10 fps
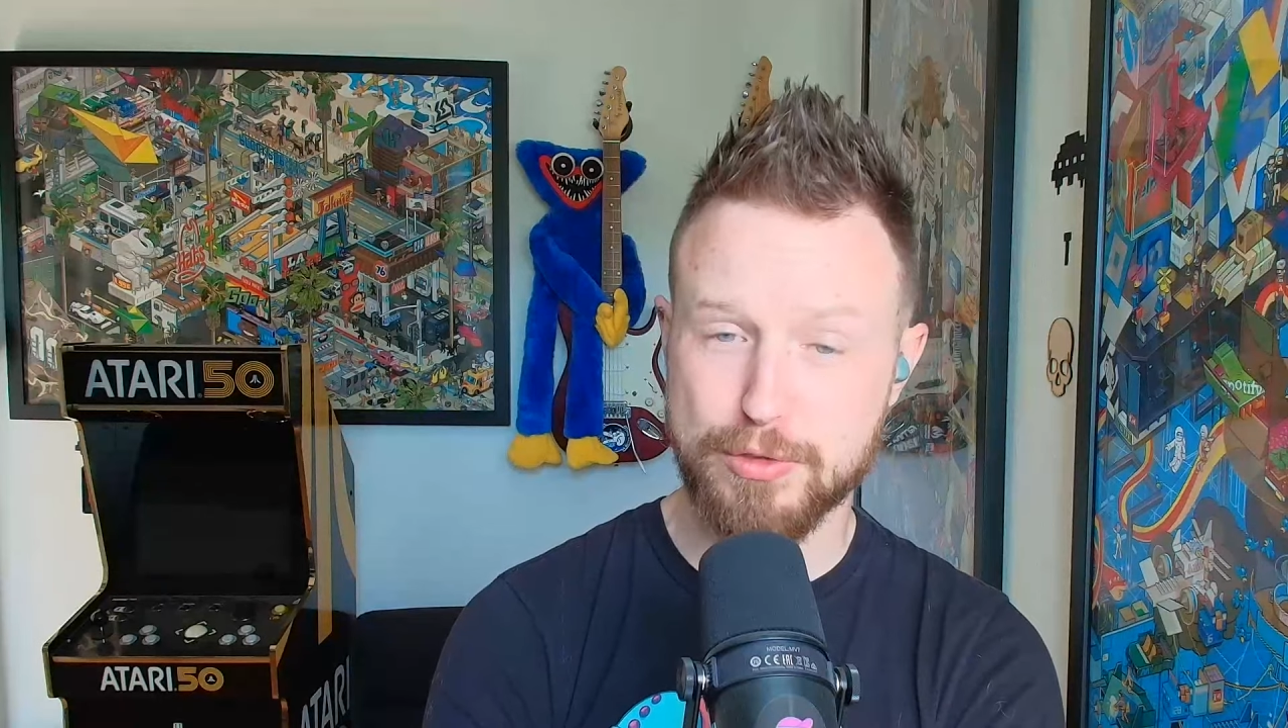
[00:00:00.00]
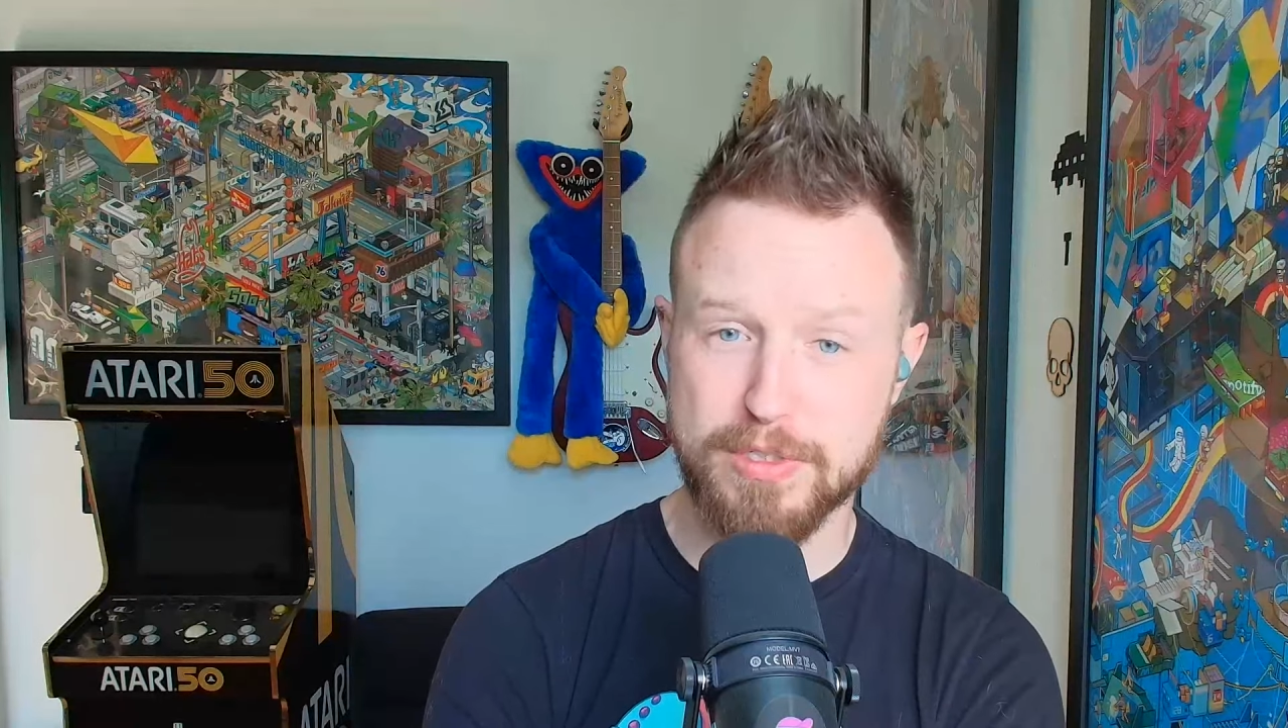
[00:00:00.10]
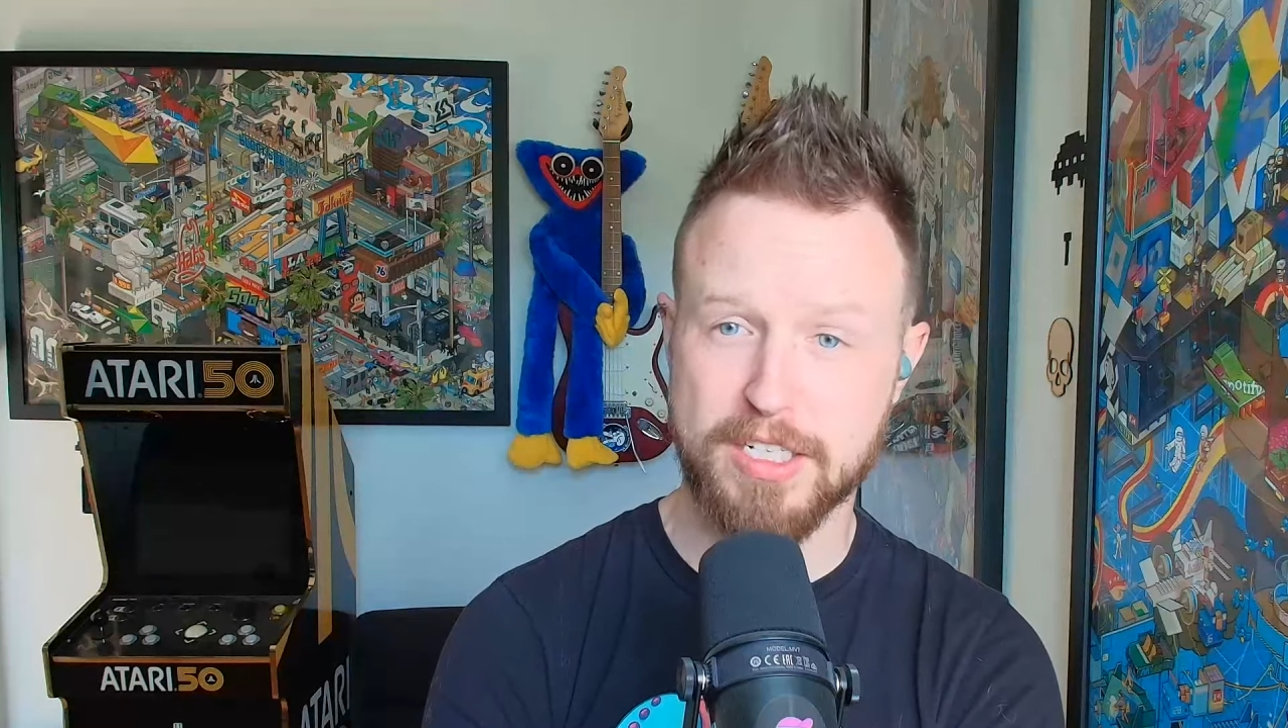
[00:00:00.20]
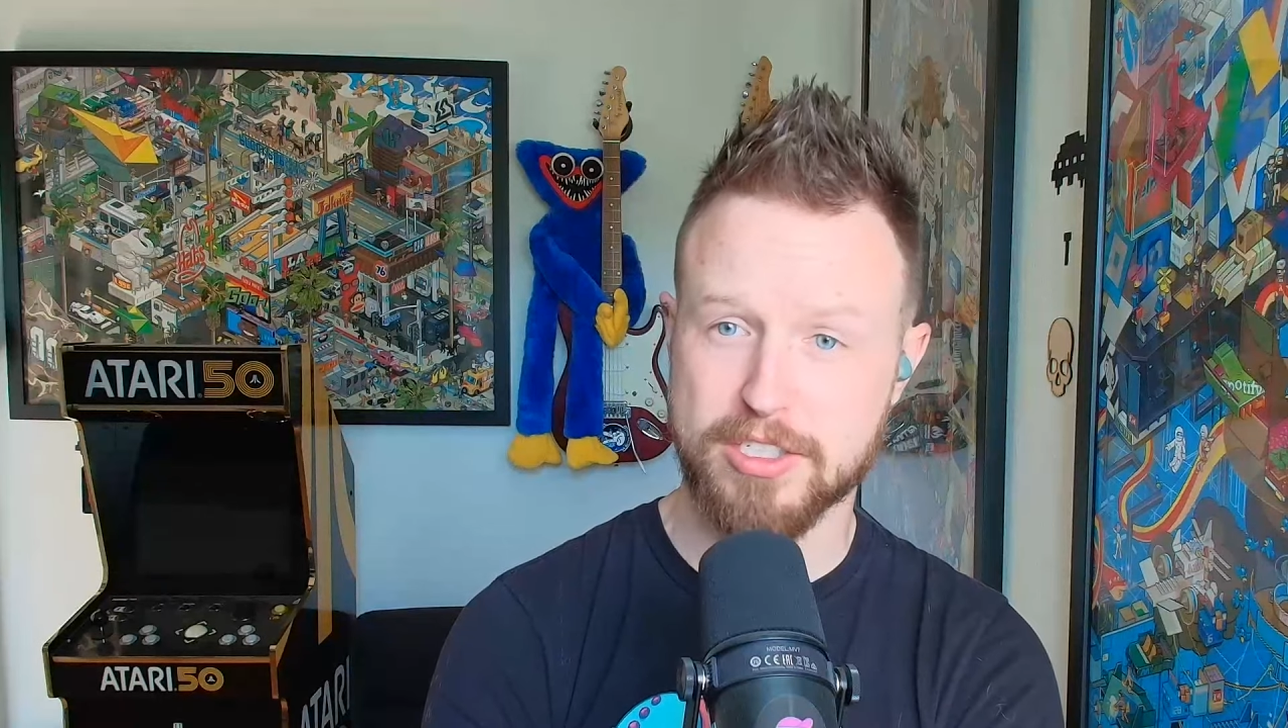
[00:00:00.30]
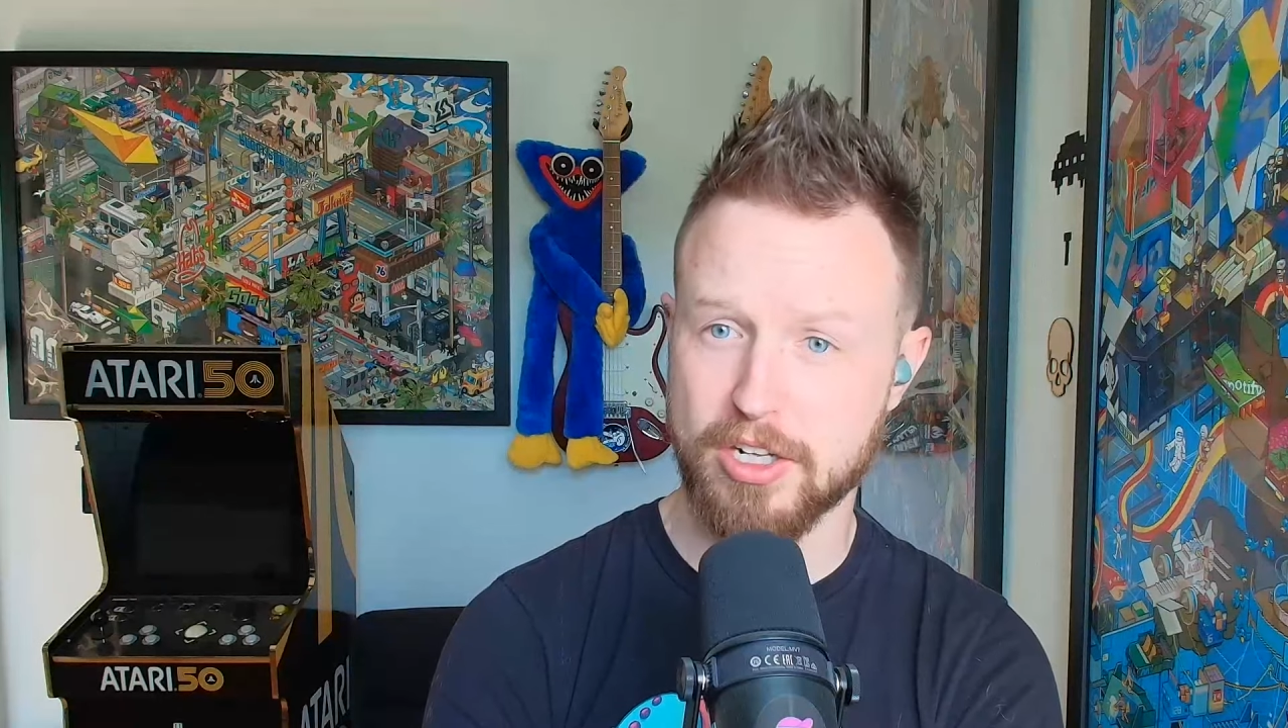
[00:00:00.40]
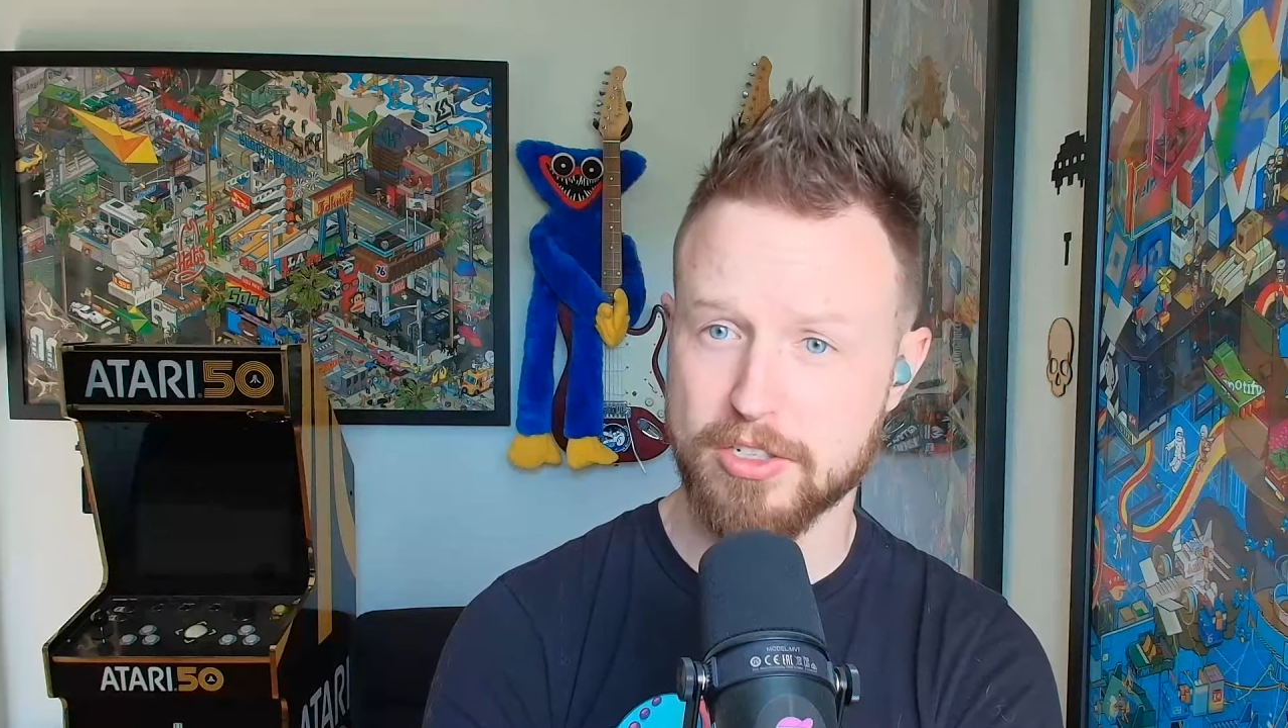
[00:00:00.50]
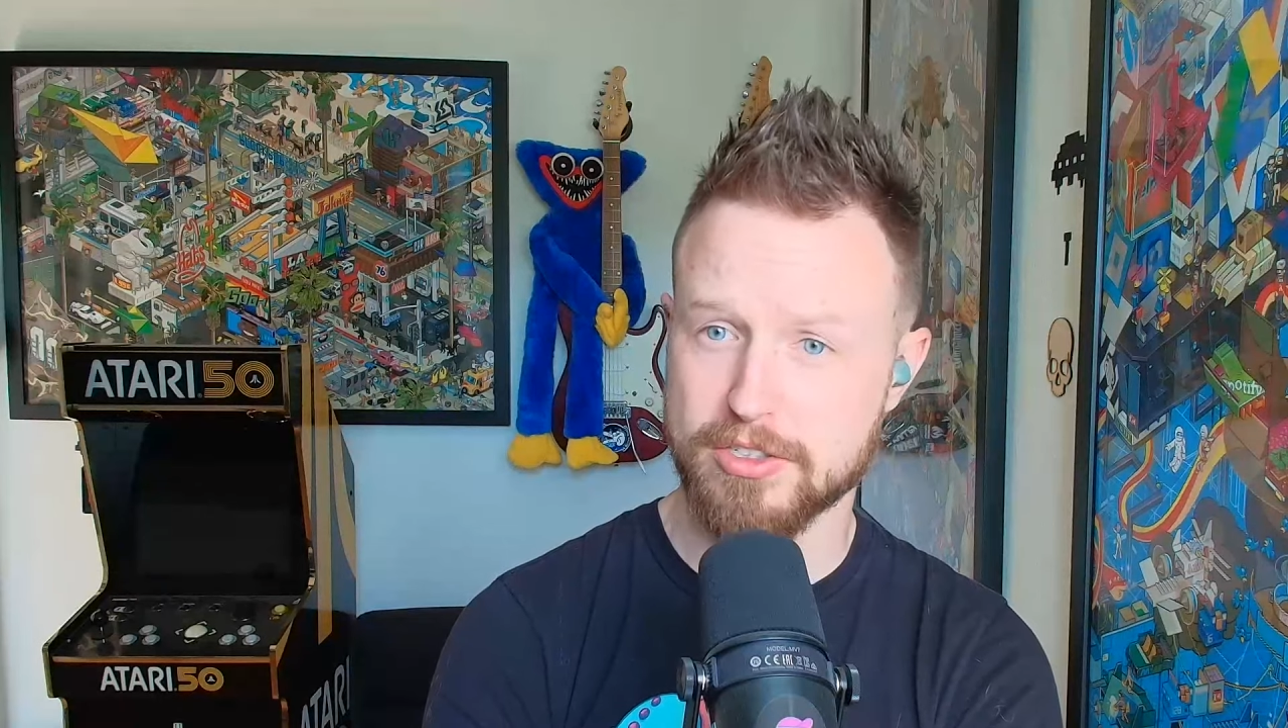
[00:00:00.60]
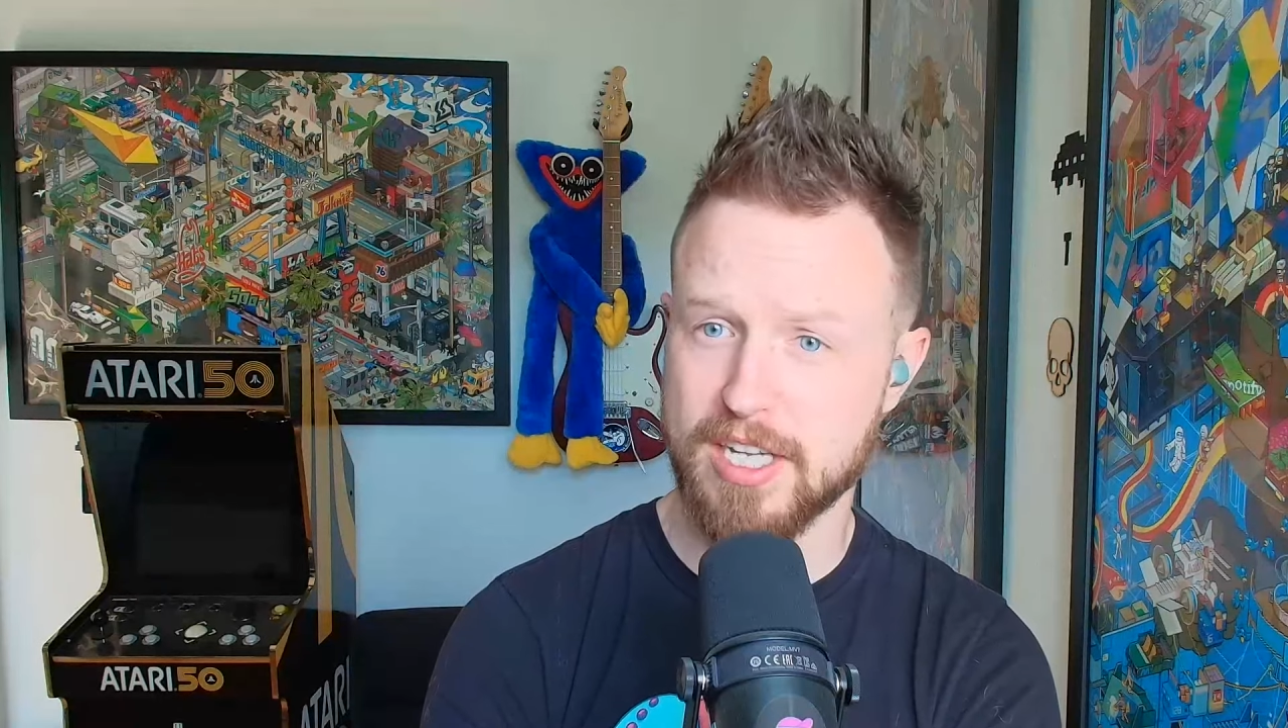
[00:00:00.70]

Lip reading: text colors.